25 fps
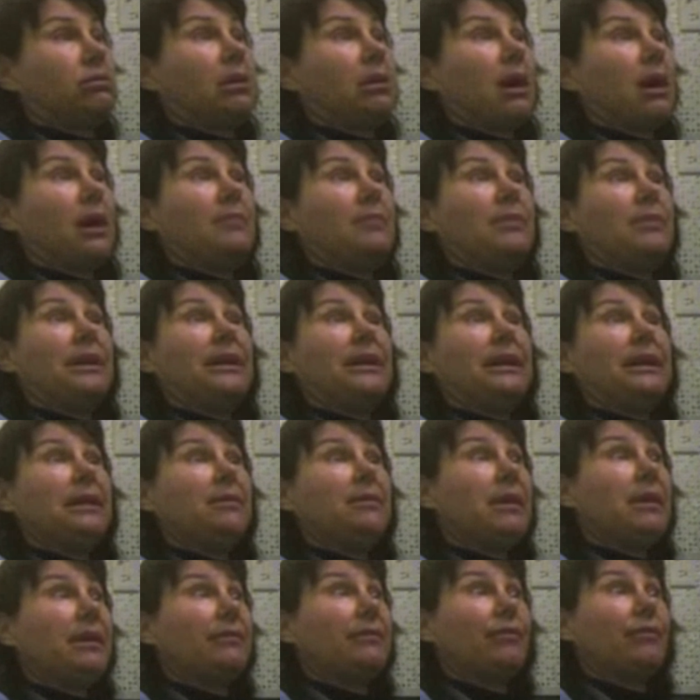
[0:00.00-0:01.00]
I mean, he
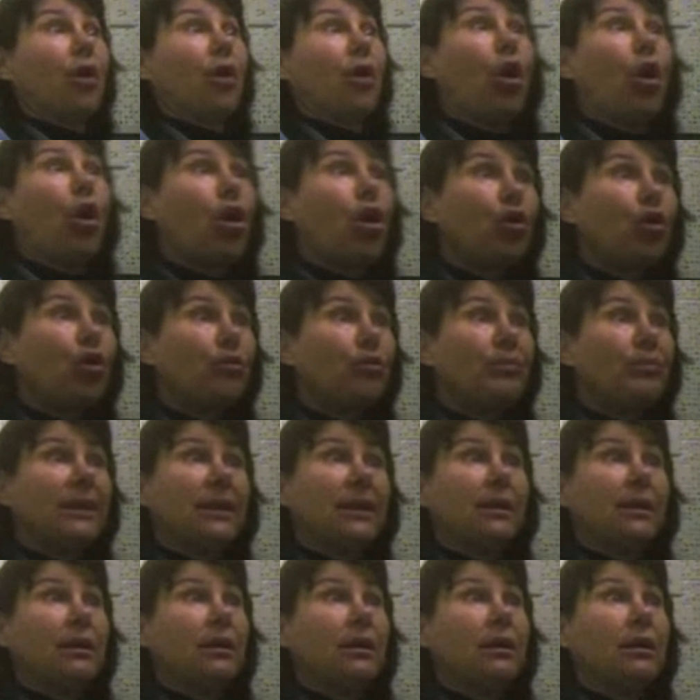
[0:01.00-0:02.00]
may have called
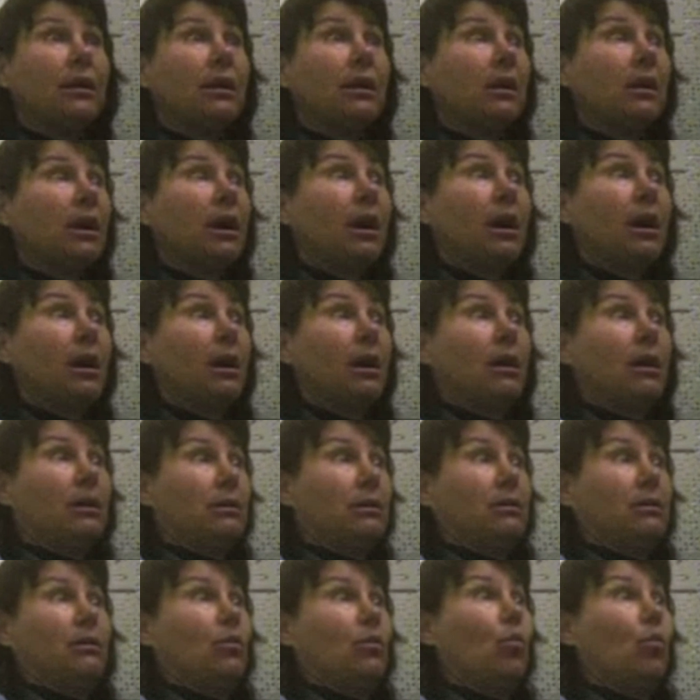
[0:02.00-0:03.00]
me
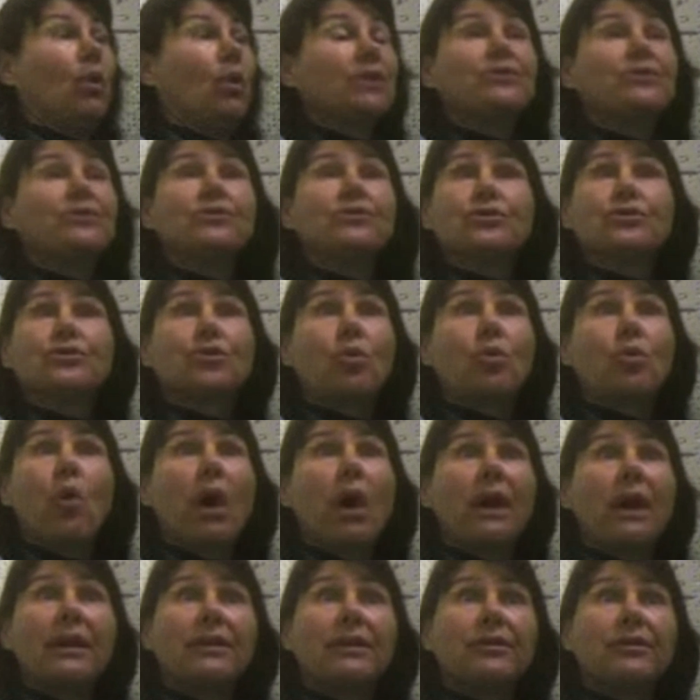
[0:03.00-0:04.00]
once or
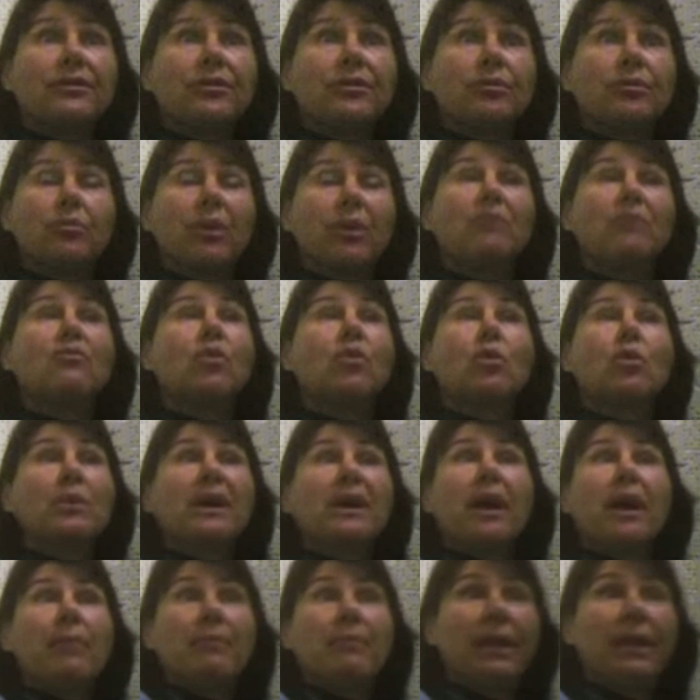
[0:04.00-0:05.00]
twice before we
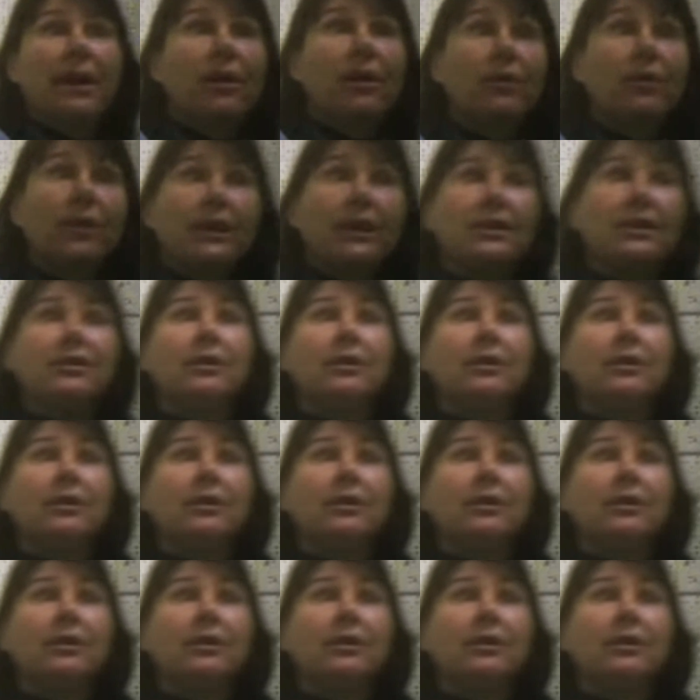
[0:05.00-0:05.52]
got married.